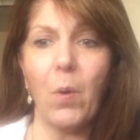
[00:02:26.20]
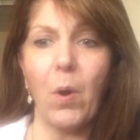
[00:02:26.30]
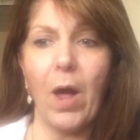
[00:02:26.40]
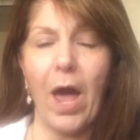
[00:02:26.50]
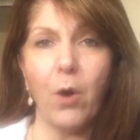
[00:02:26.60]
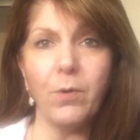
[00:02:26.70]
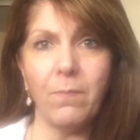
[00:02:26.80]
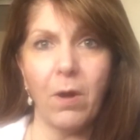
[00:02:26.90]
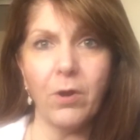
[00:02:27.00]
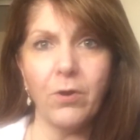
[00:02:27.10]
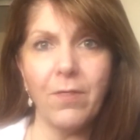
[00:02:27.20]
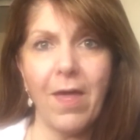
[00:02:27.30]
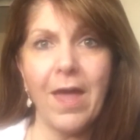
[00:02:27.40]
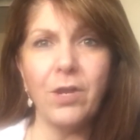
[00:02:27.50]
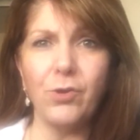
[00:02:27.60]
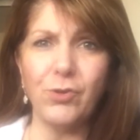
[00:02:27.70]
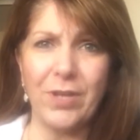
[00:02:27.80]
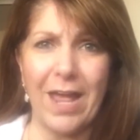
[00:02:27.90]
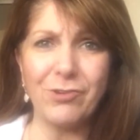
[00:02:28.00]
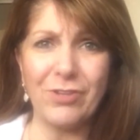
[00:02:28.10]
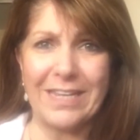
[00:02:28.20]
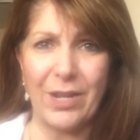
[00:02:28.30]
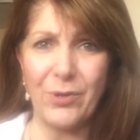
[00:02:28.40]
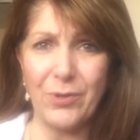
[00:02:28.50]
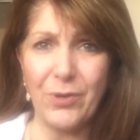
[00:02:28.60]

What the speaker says: how to monitor that. You should actually get a good